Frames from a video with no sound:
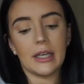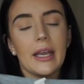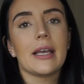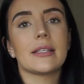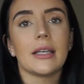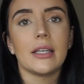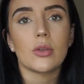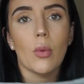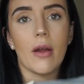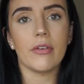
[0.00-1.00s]
in case I need
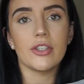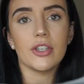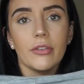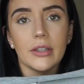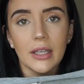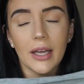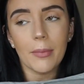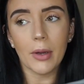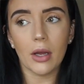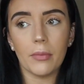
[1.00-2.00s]
to wear it during
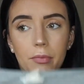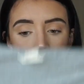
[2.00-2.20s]
labour.